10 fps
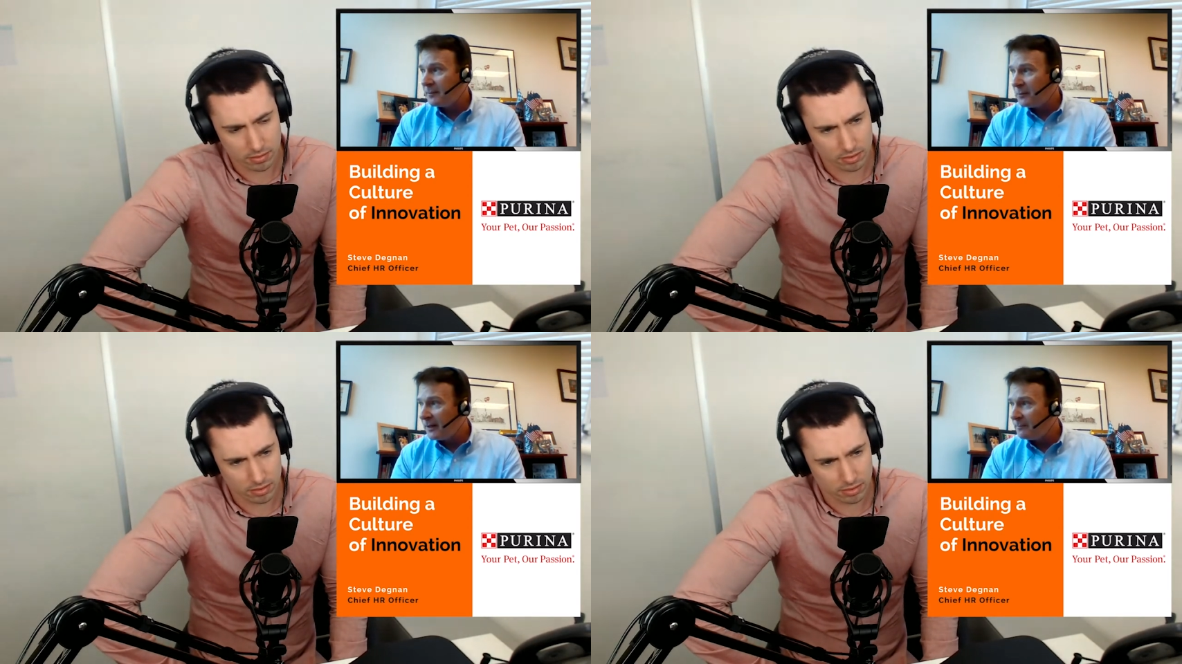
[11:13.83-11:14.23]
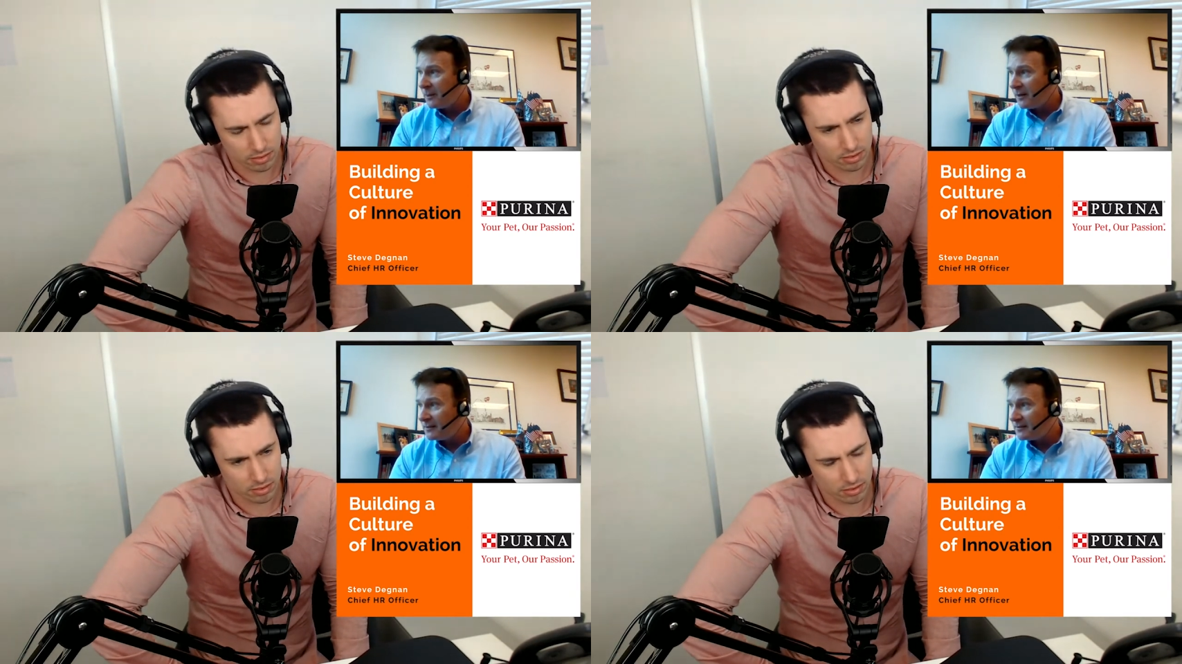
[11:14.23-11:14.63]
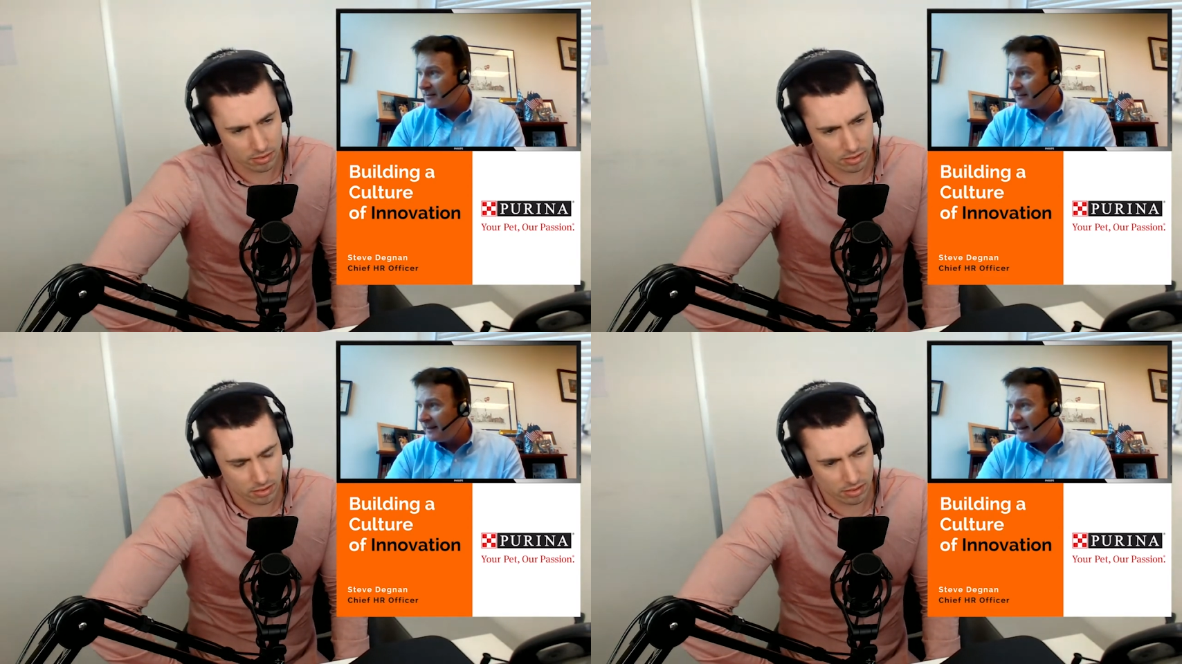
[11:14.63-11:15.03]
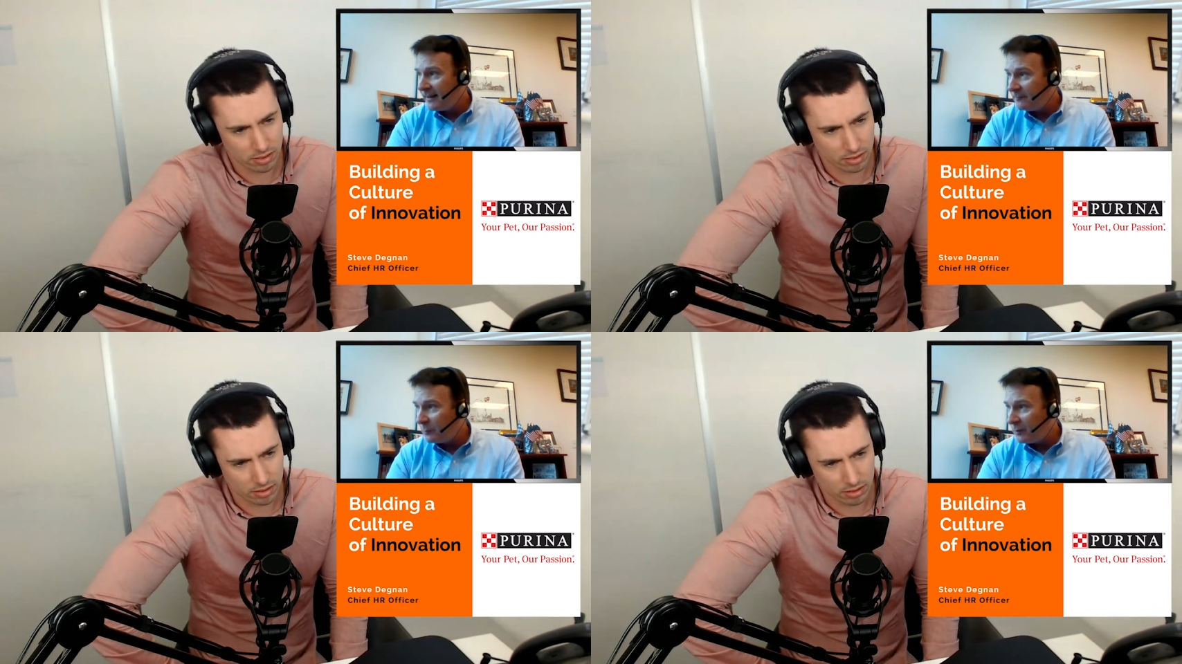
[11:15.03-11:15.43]
Speaker 1: boss, and
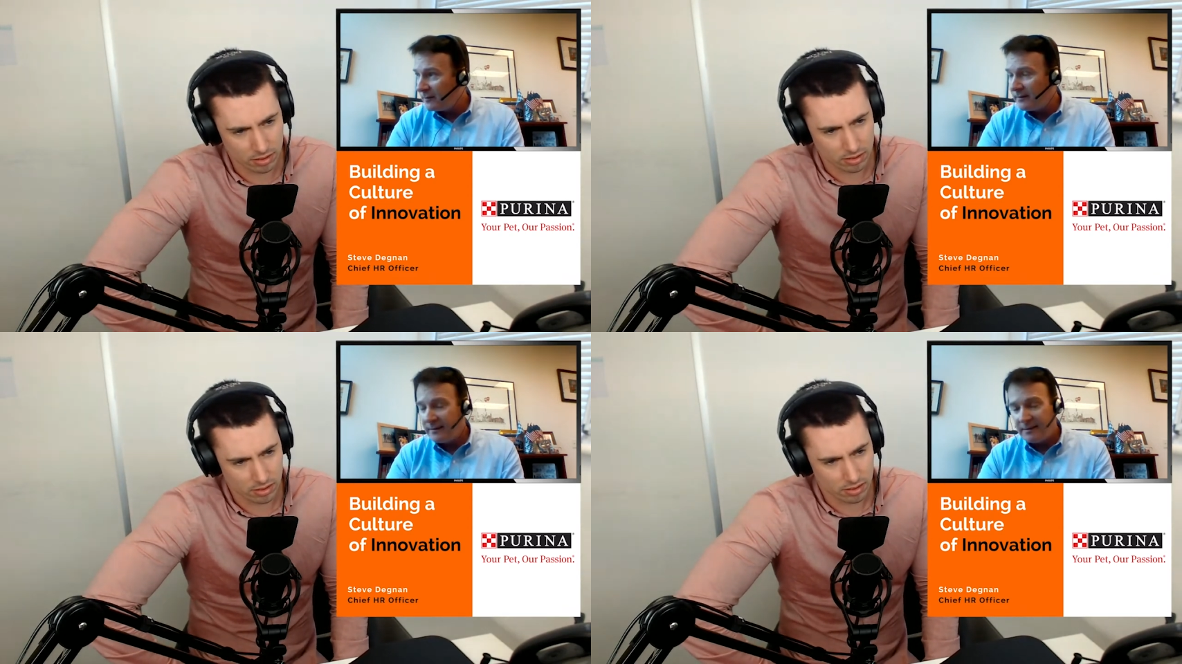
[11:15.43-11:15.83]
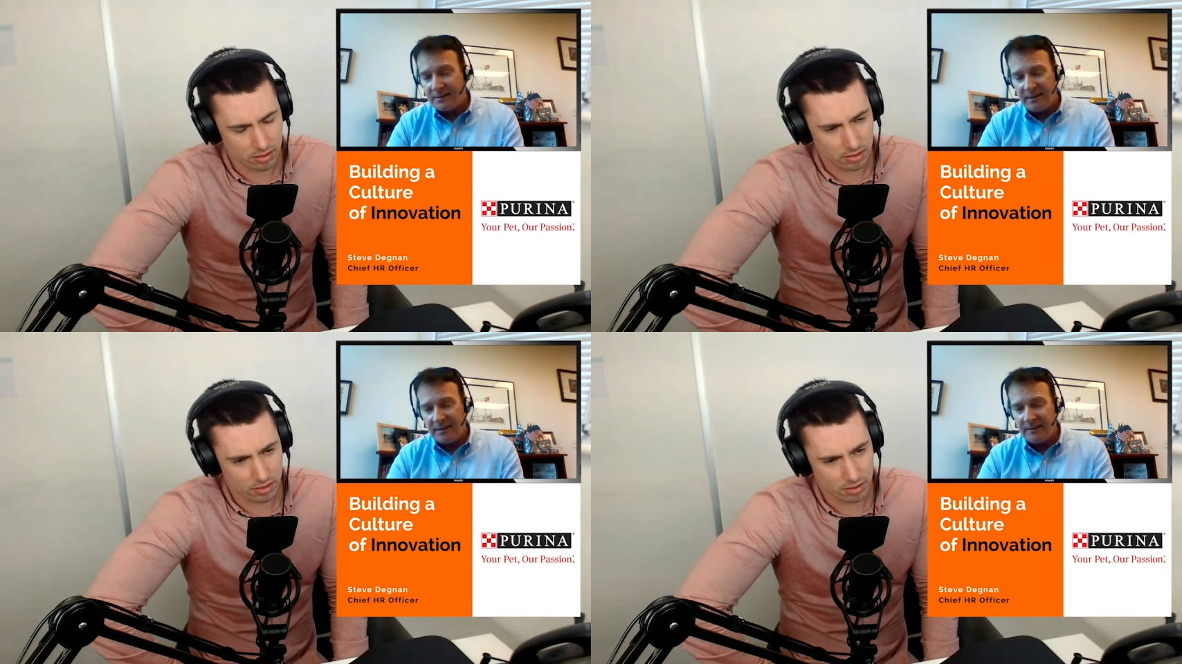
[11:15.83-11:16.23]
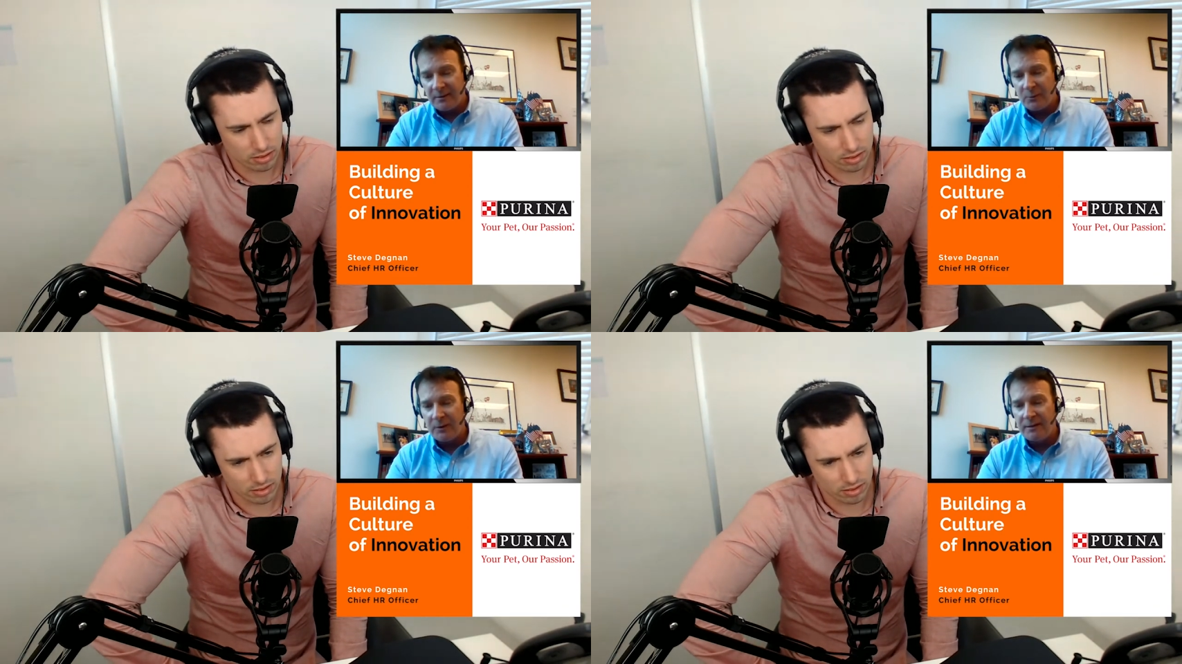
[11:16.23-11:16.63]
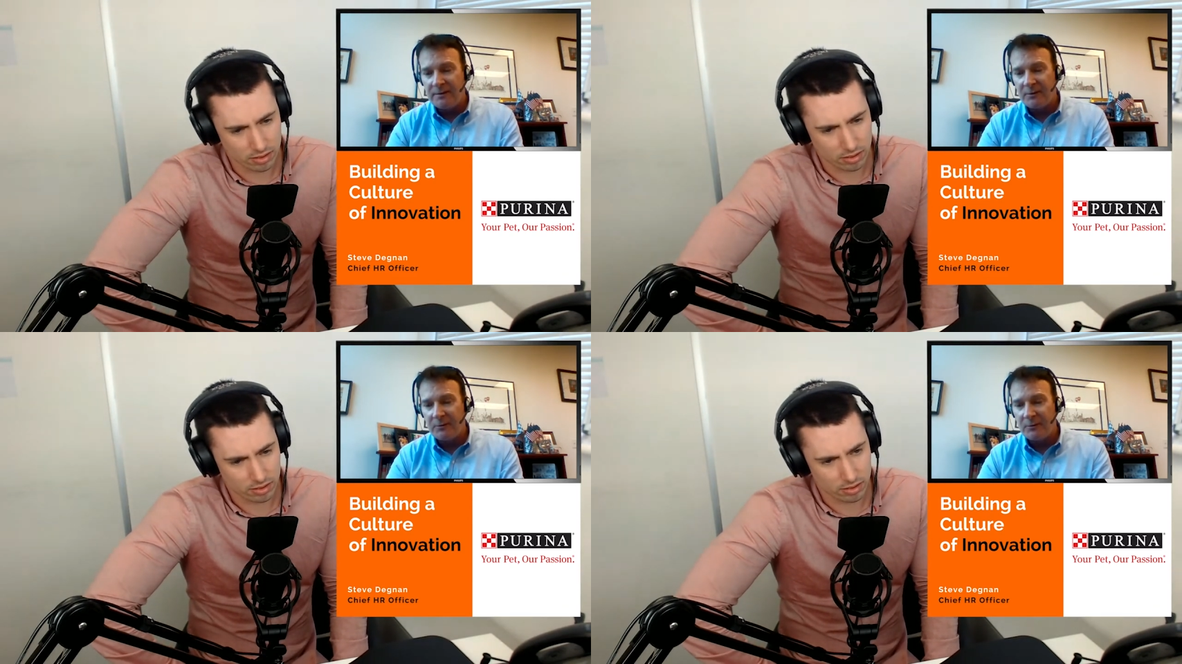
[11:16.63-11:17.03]
one of the things he agreed
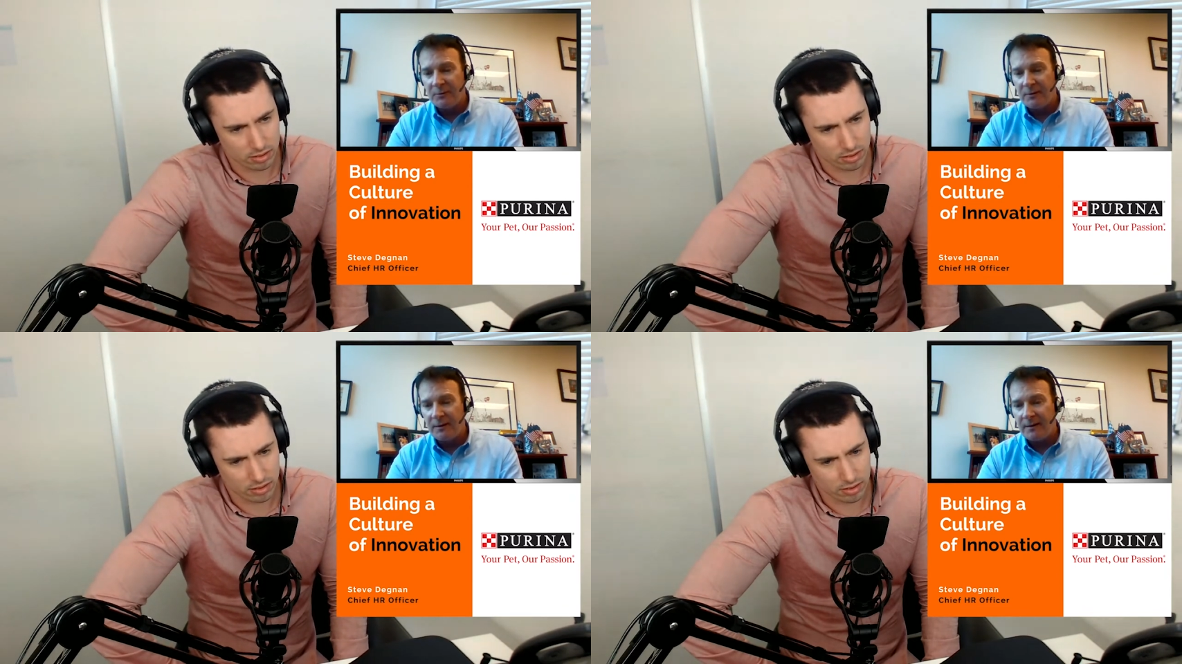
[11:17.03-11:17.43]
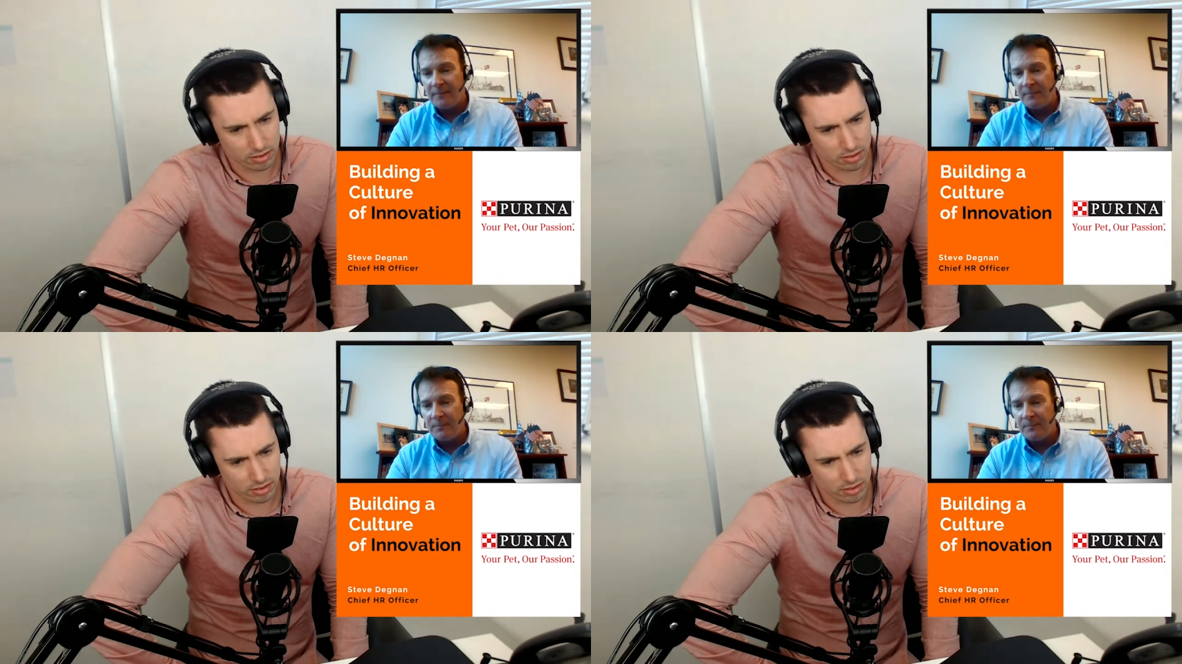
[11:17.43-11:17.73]
to, um,